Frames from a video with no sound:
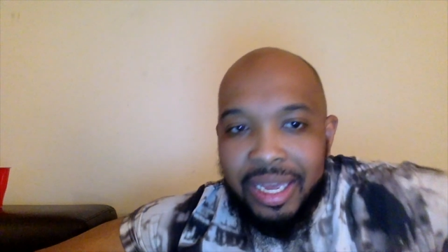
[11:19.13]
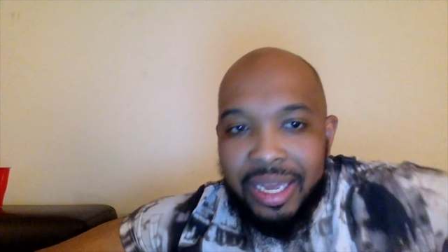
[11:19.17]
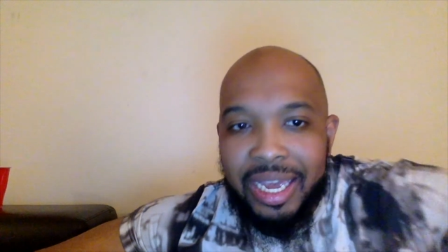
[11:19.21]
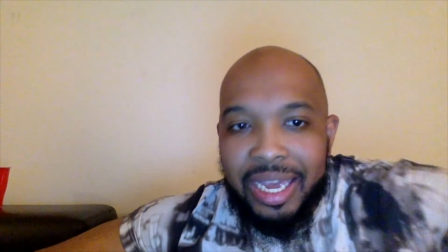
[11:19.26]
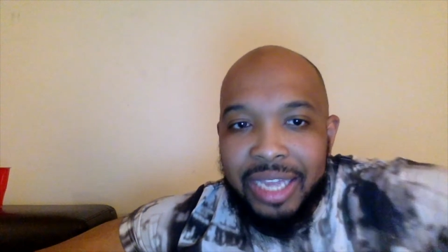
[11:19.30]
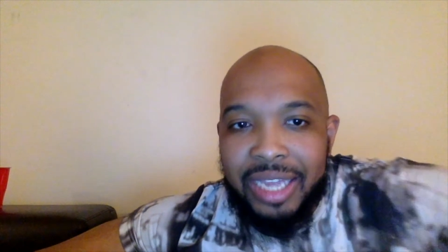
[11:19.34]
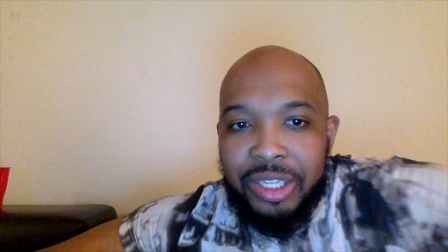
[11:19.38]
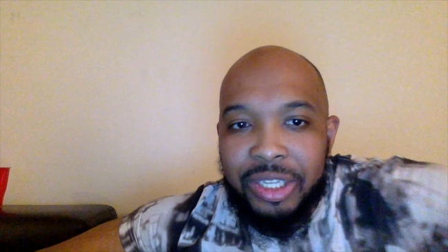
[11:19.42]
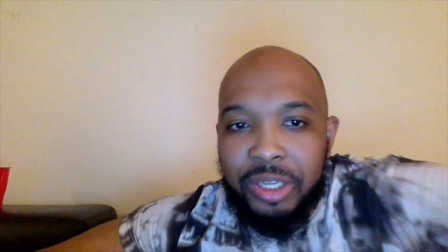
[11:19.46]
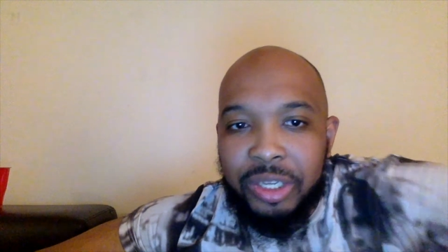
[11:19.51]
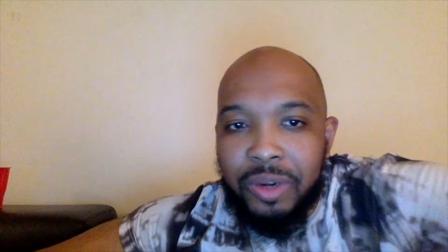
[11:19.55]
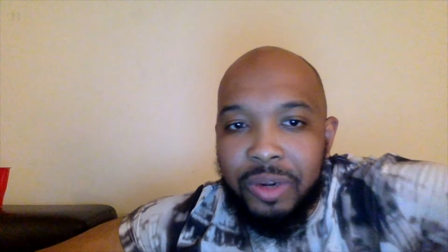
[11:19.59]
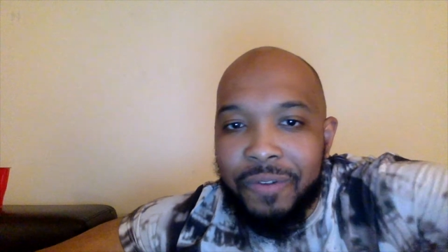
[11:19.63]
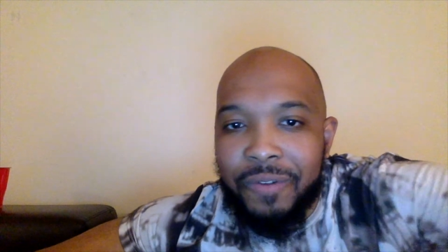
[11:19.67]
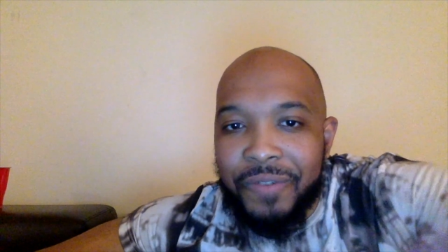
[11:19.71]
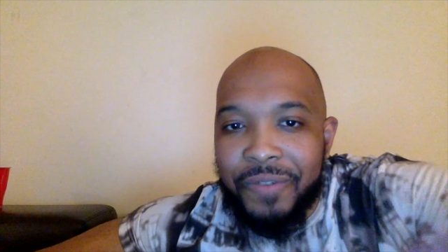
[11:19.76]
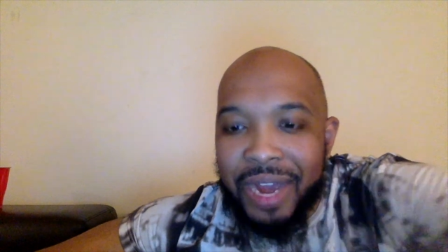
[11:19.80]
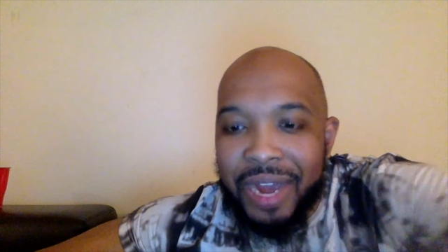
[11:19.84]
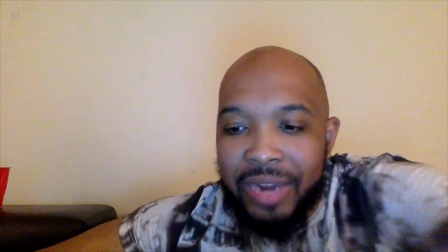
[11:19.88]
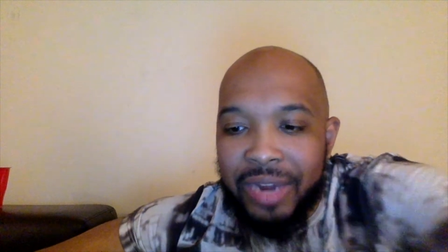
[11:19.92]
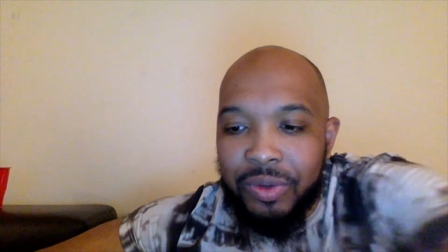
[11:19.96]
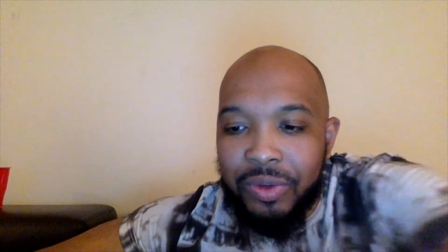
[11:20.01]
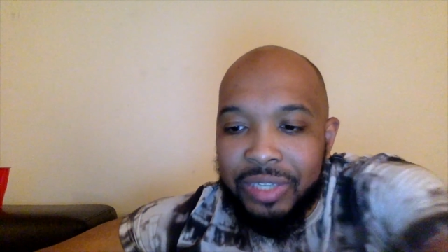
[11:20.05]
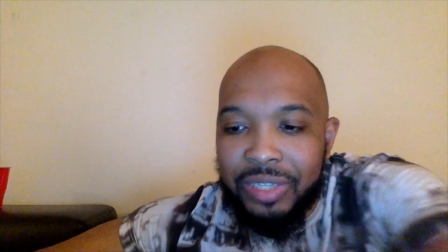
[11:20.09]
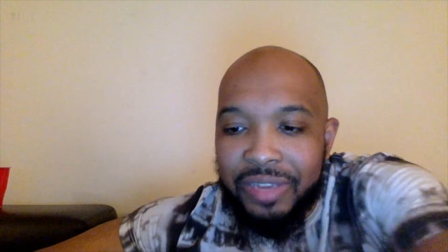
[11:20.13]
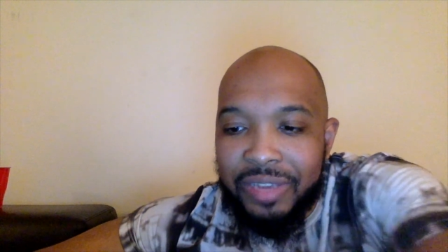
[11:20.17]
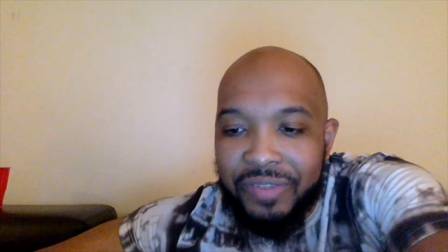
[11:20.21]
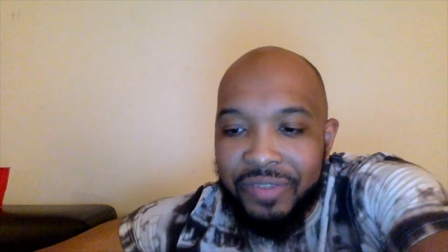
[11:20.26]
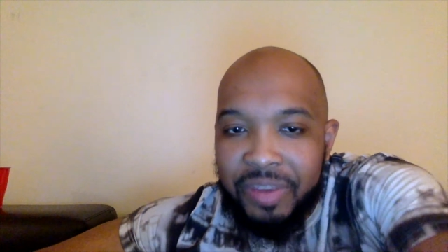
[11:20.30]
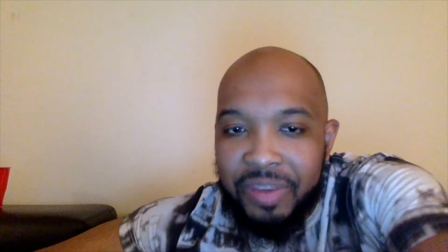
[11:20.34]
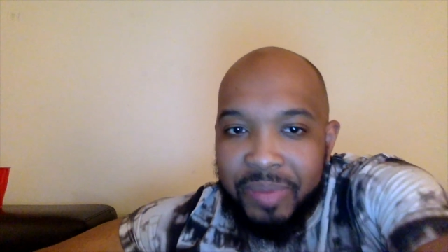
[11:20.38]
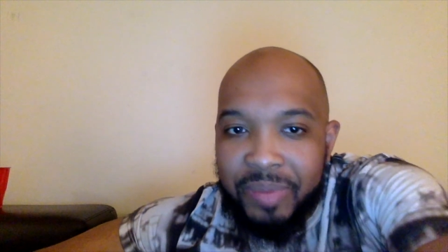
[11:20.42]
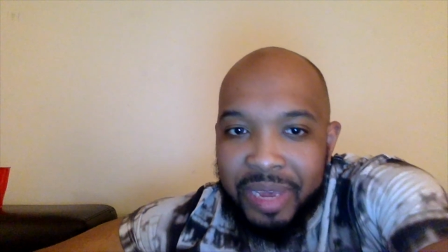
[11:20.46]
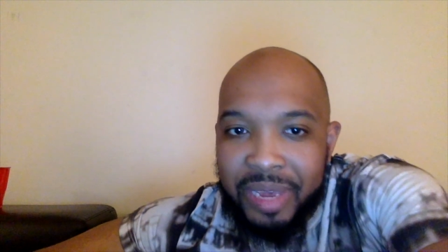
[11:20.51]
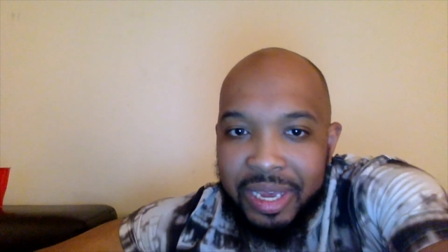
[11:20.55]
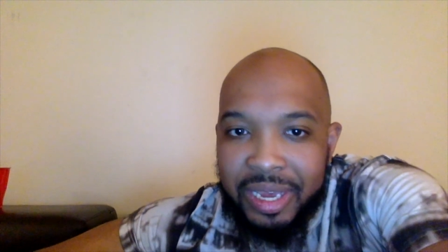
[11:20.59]
and 2 finals
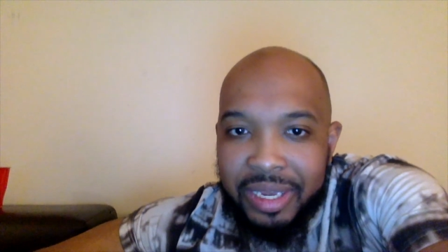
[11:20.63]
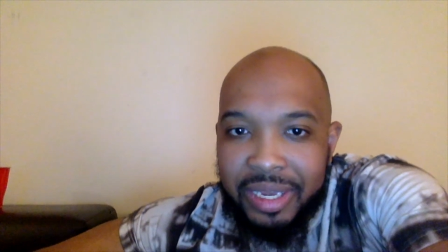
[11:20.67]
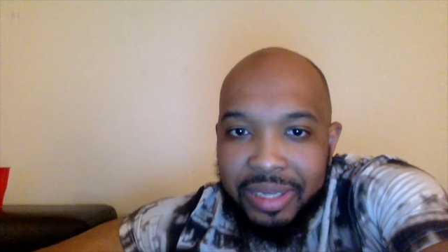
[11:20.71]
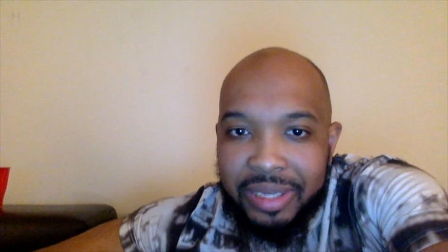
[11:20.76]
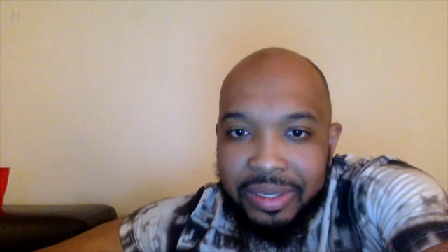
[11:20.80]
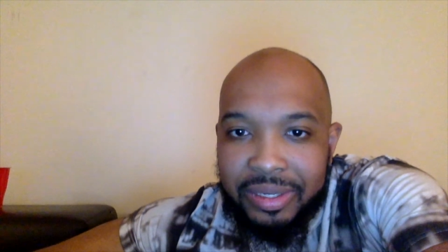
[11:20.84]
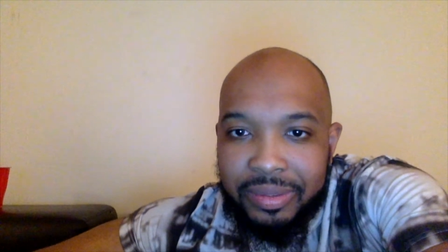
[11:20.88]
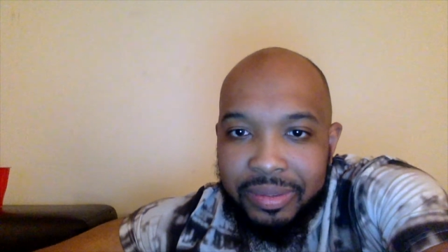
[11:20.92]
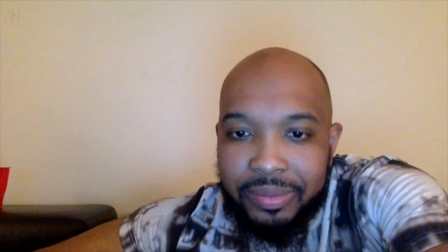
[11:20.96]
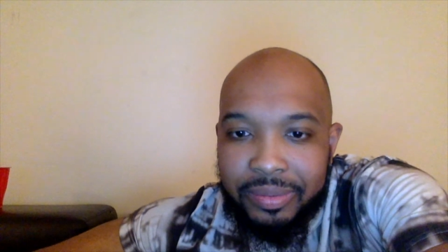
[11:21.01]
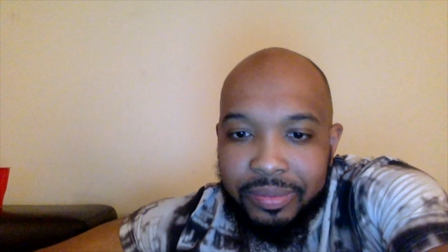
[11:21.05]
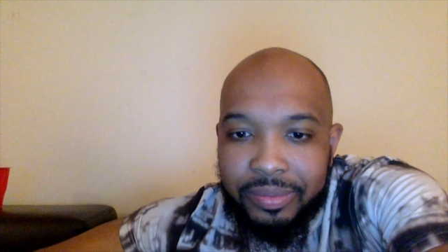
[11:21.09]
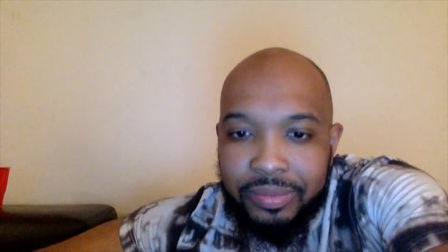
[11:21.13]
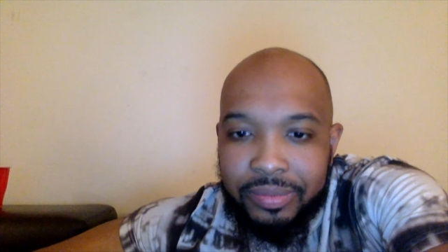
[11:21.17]
MVPs.